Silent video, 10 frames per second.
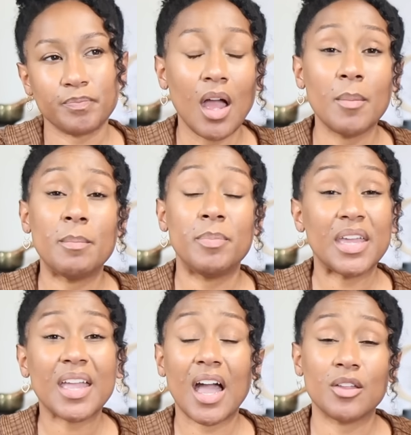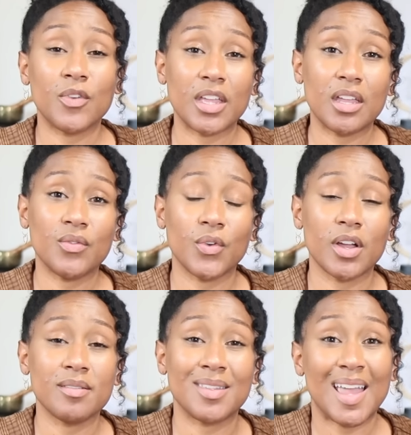I'm a big advocate for
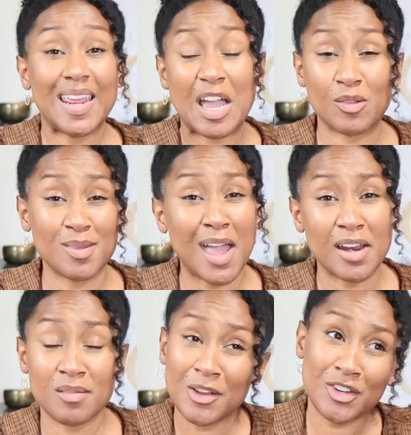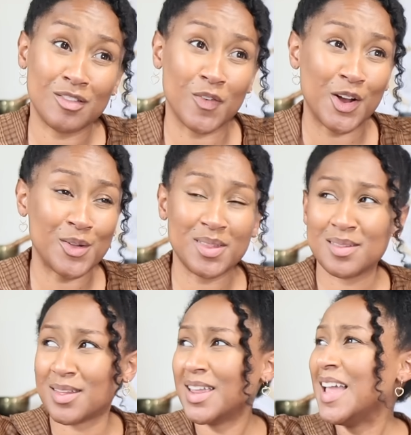us getting outside, especially it's Virgo
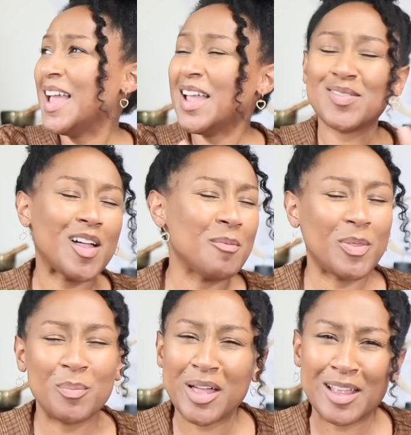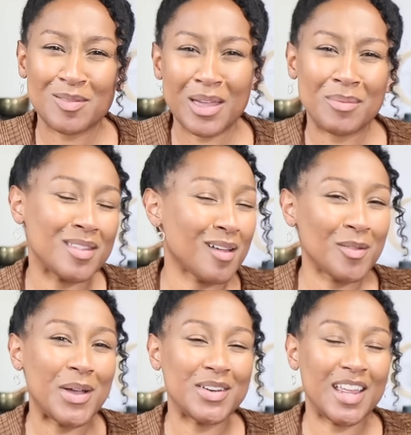season. It's all about the plants, baby. It's all
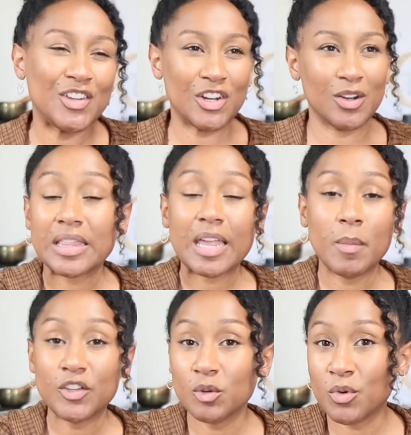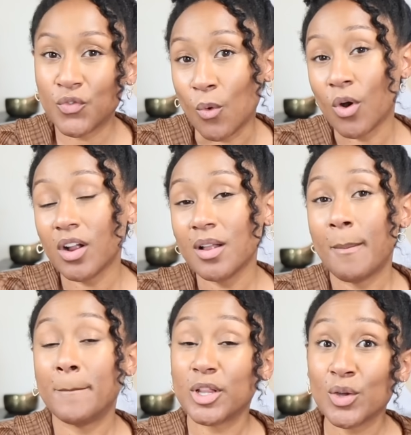about nature. Like mentioned before,
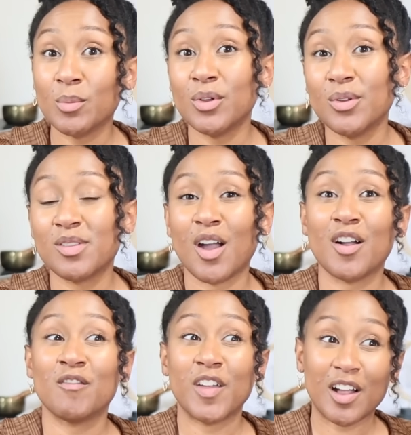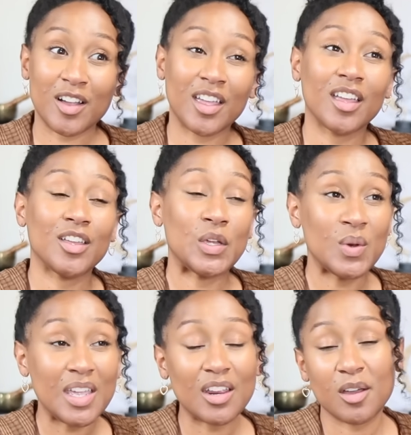blue moons are very
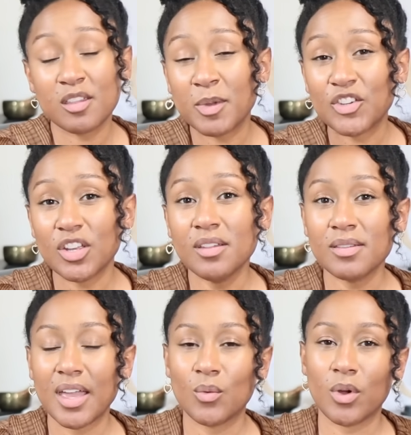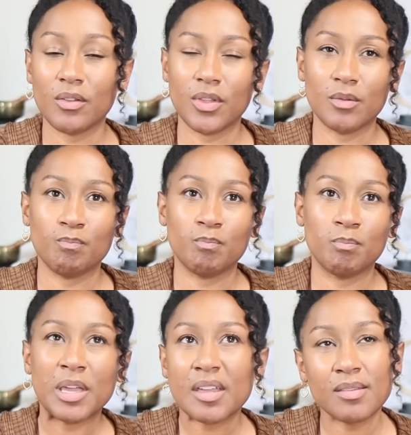unique and auspicious, and one of the
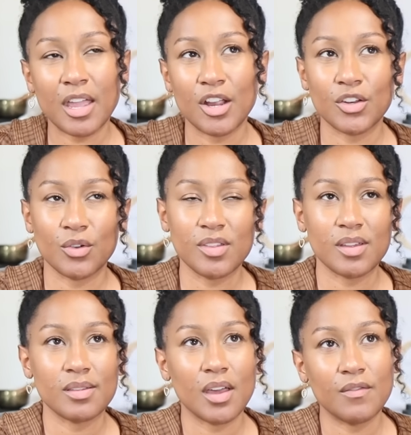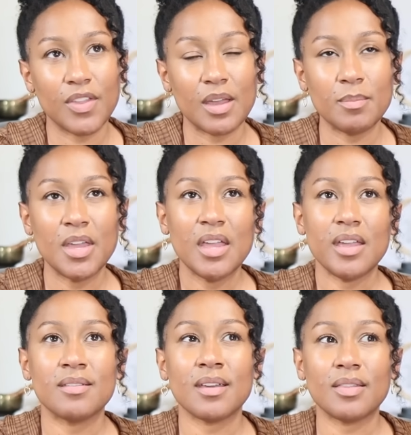biggest characteristics of them
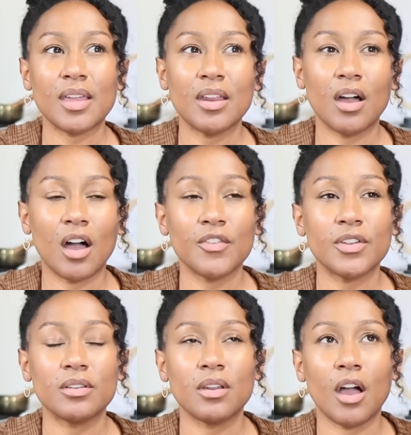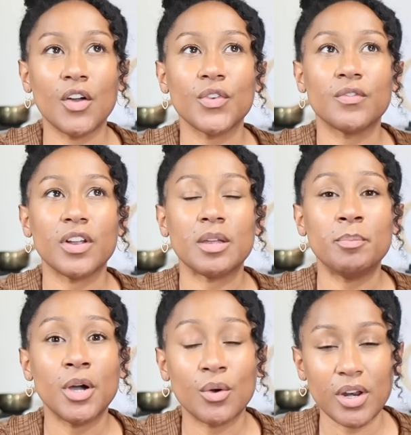is that they can often offer very
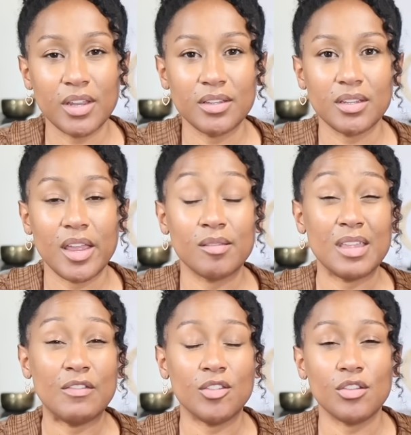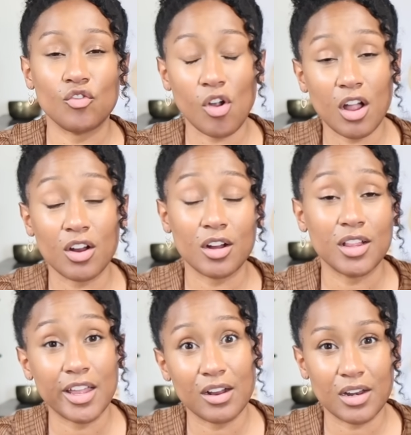potent and even stronger
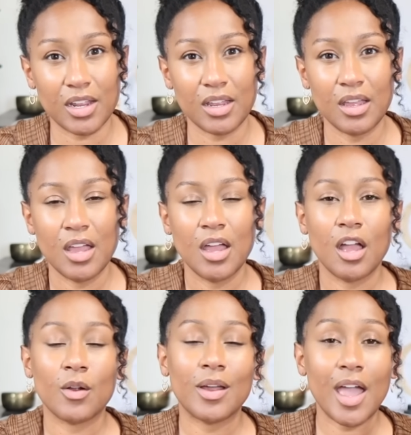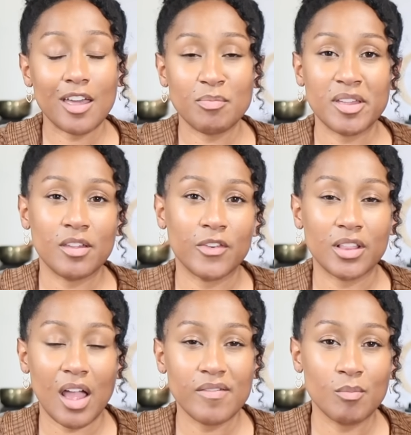clarity around aspects of our
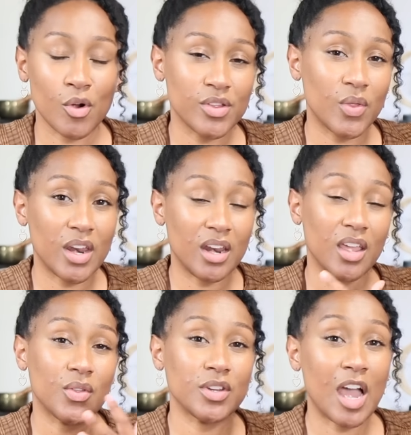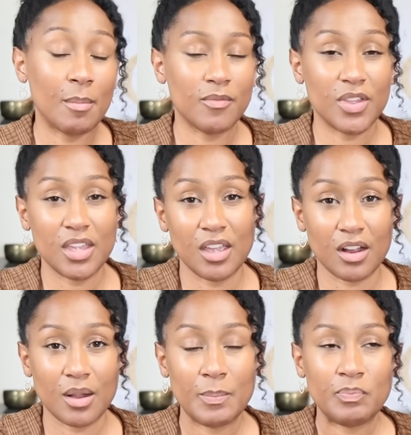lives, more so than any other time of the
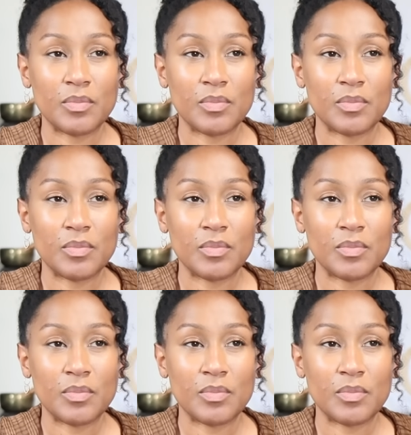year.